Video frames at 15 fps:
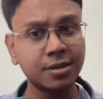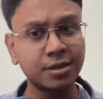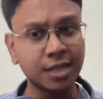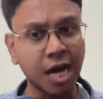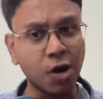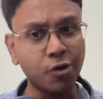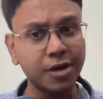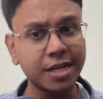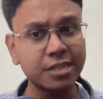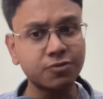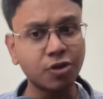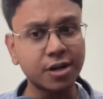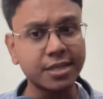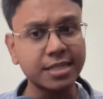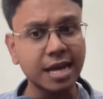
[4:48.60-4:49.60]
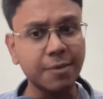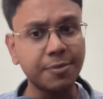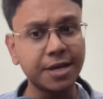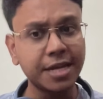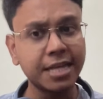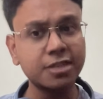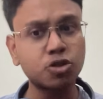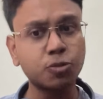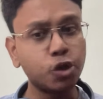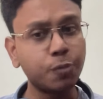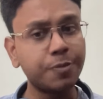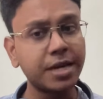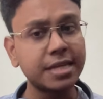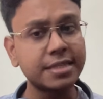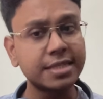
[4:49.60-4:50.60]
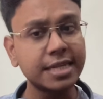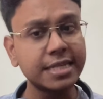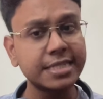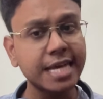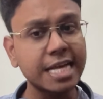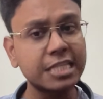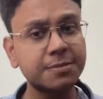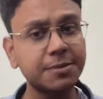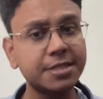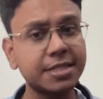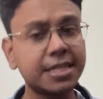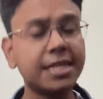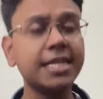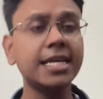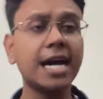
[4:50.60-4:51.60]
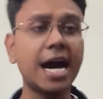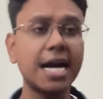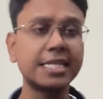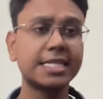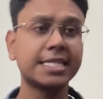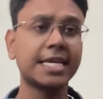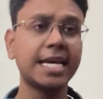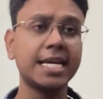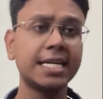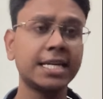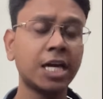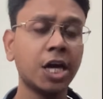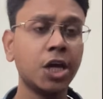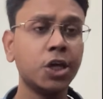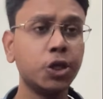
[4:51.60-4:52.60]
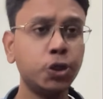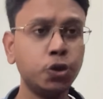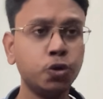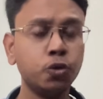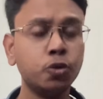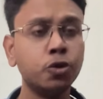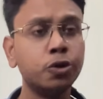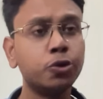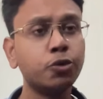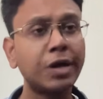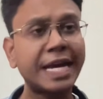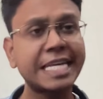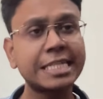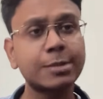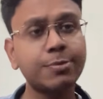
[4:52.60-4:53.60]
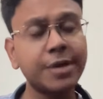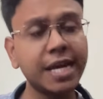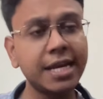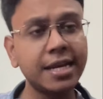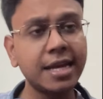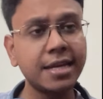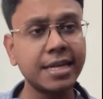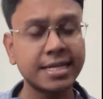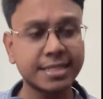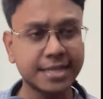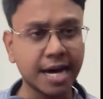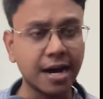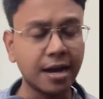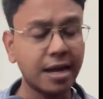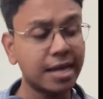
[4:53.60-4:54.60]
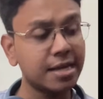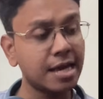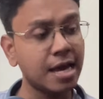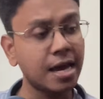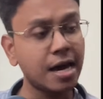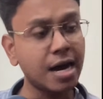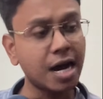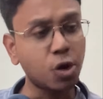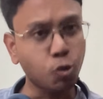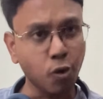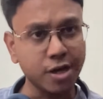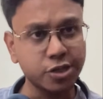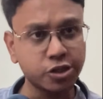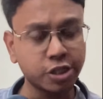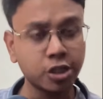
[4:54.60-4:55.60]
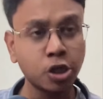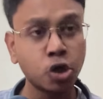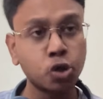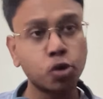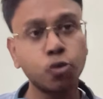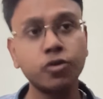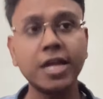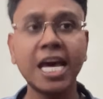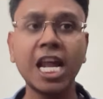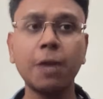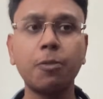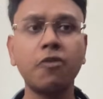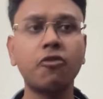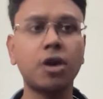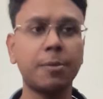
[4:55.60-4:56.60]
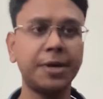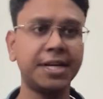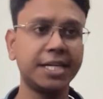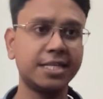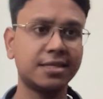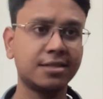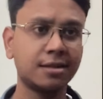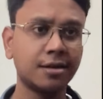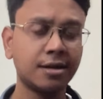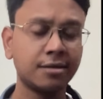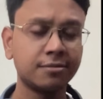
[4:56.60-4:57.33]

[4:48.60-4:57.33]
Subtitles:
nowadays what is happening is UPSC is explicitly asking you to explain an exam, a question through the help of committees.